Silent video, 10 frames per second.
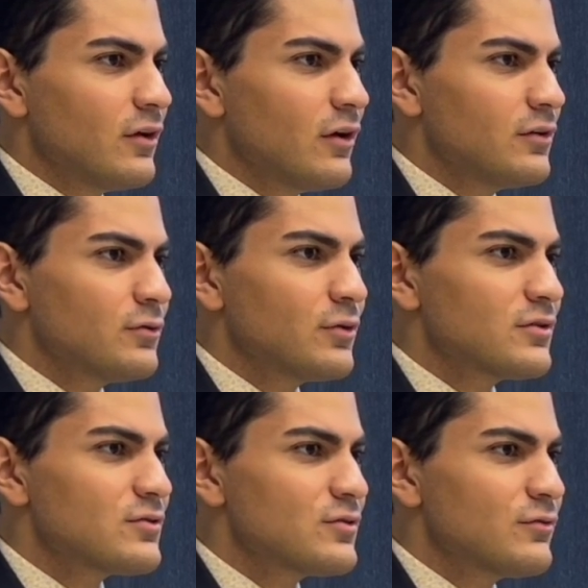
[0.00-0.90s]
I know
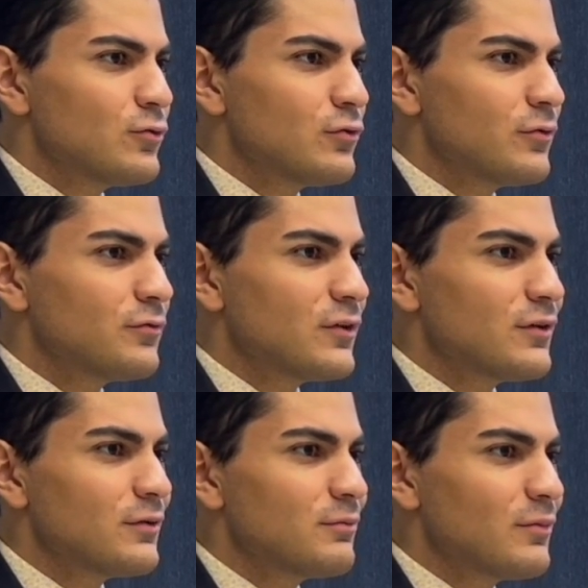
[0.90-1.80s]
that you work with
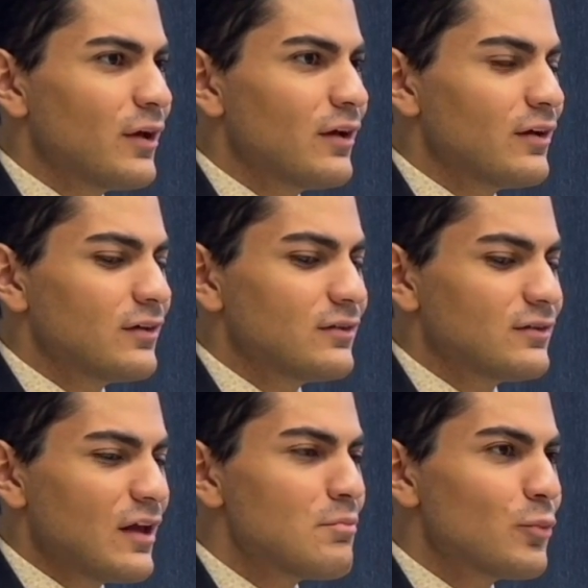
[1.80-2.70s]
the
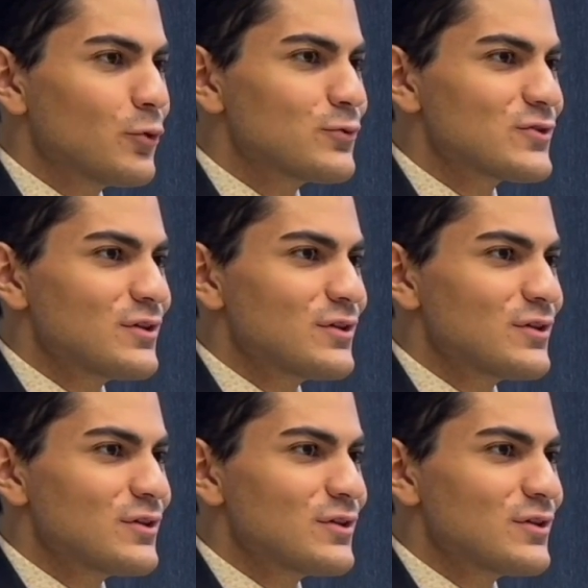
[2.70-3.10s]
tempos